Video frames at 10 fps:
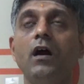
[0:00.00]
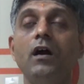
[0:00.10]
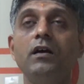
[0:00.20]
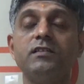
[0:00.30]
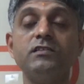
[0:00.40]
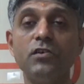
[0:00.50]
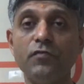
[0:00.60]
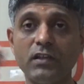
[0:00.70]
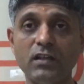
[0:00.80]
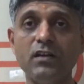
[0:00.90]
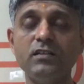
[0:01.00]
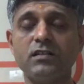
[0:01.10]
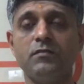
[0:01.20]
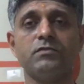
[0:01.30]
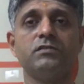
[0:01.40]
A sense of otherness
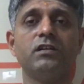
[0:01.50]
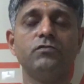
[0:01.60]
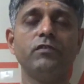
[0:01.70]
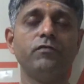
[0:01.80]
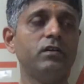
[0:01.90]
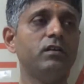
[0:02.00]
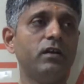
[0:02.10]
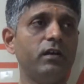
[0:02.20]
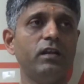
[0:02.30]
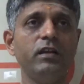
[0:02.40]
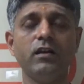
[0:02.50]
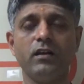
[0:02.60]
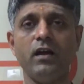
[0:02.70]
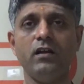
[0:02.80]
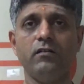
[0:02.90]
comes. That is why in an alien
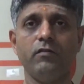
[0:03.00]
land,